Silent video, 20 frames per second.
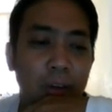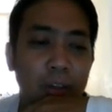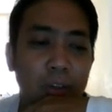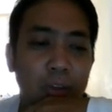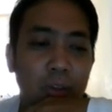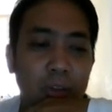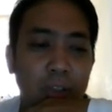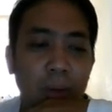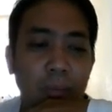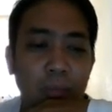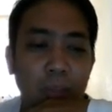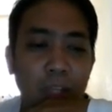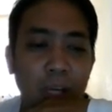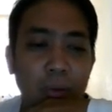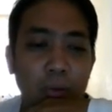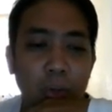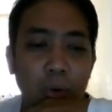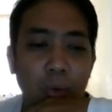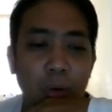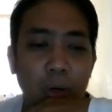So
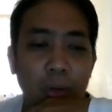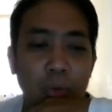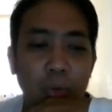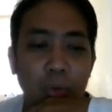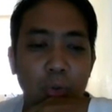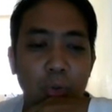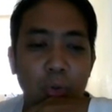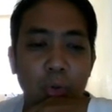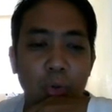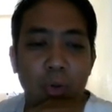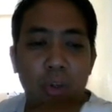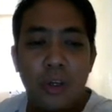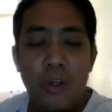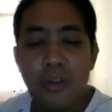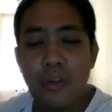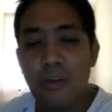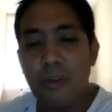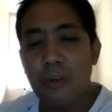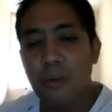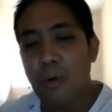sometimes you want to do
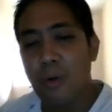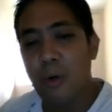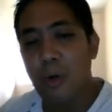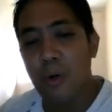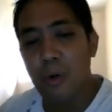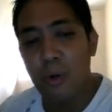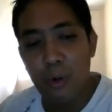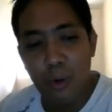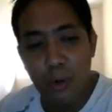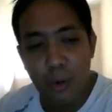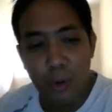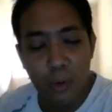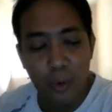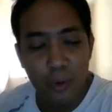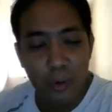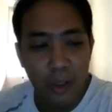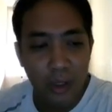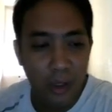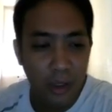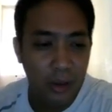this to color
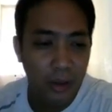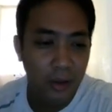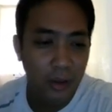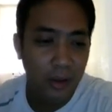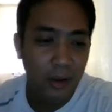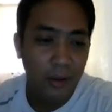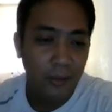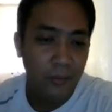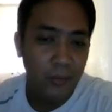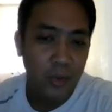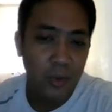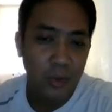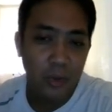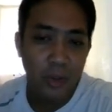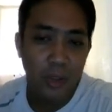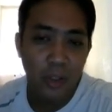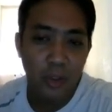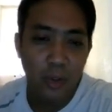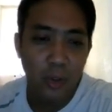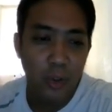code it so
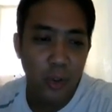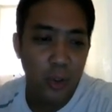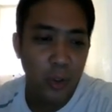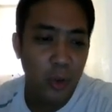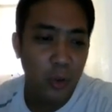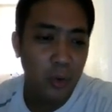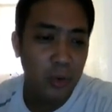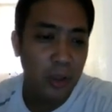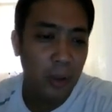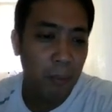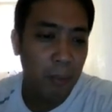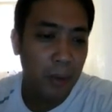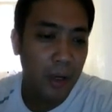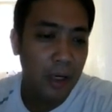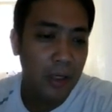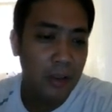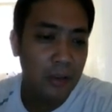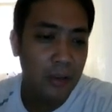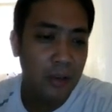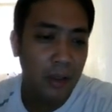that you know the
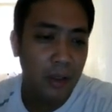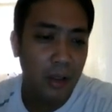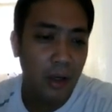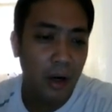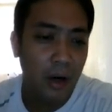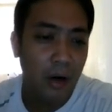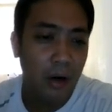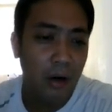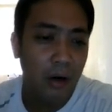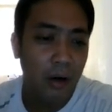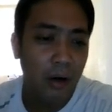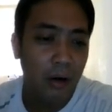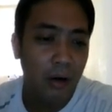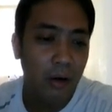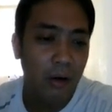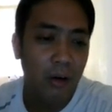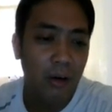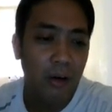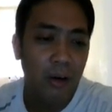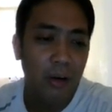parts that are,